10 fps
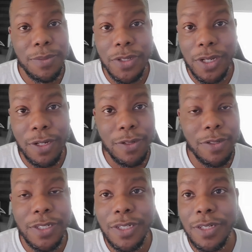the
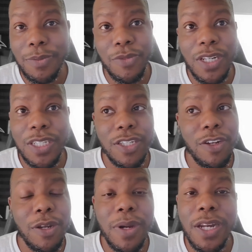ownership, really just
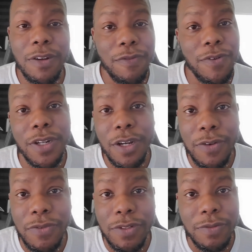everybody in the front
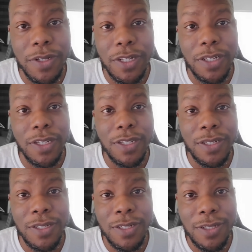office, really,
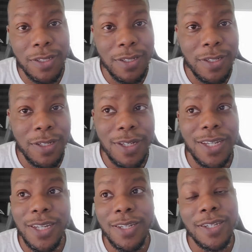
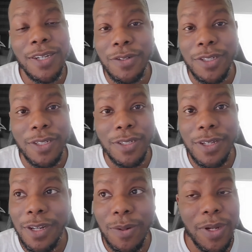and the coaching.
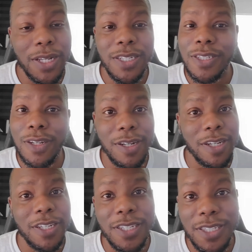Everybody
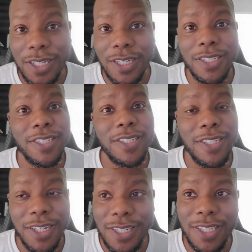just, it's
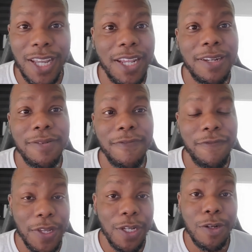just that
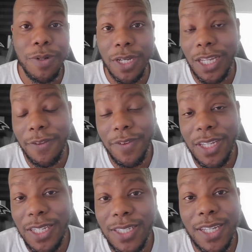feel, because even
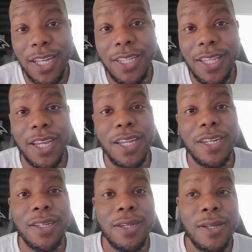he said that
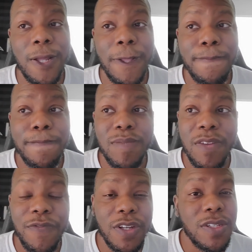it
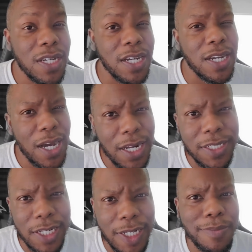feels like a college
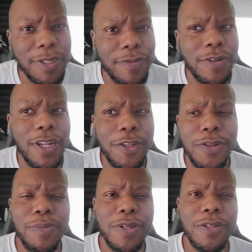atmosphere. Like, you
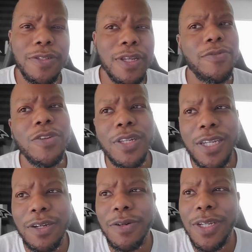can be yourself. You can look
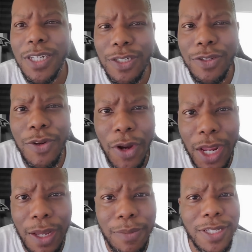on
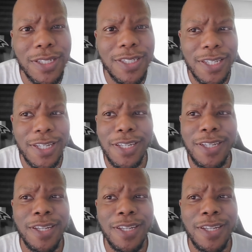Instagram and see